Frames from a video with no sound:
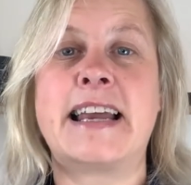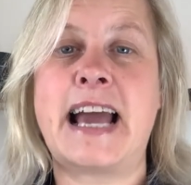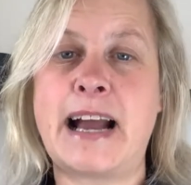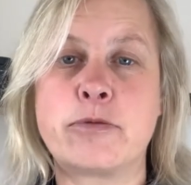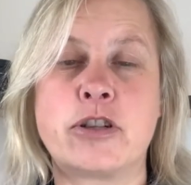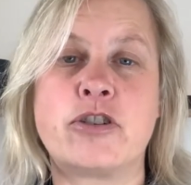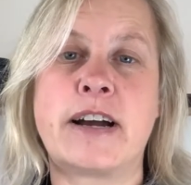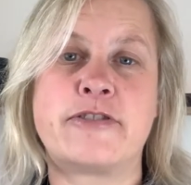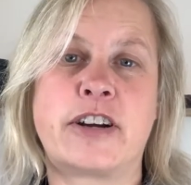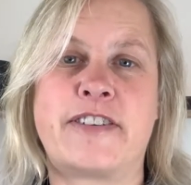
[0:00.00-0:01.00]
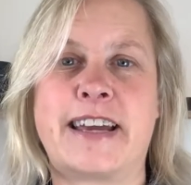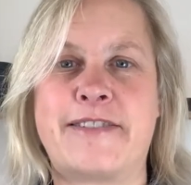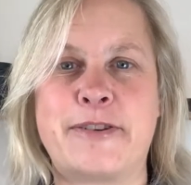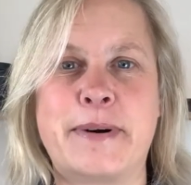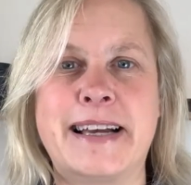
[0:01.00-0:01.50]
and how to drive traffic
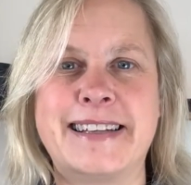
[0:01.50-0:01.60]
everywhere.